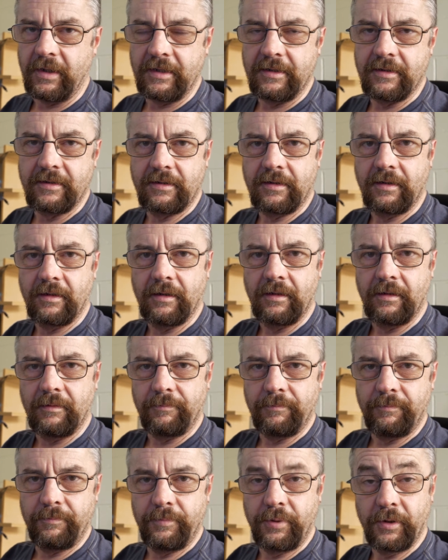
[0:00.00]
is to
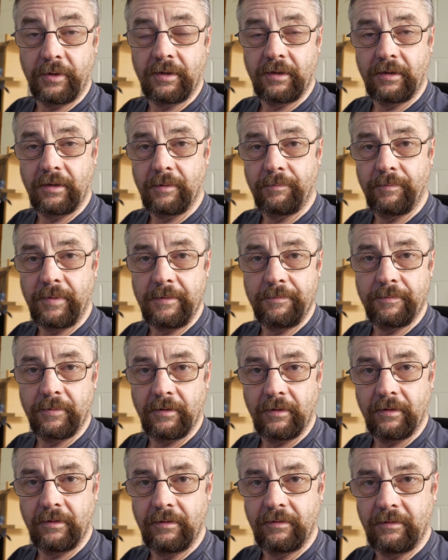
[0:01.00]
put the
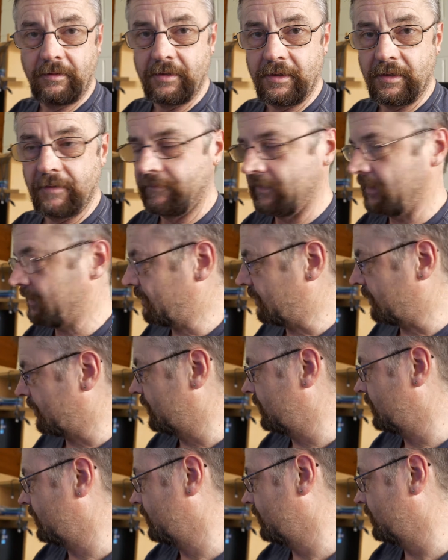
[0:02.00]
people that you've
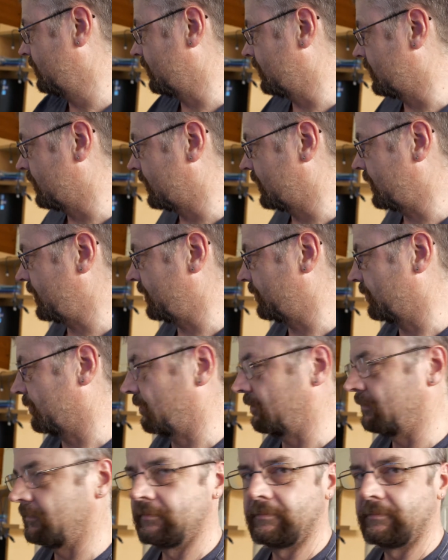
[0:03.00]
listed in your table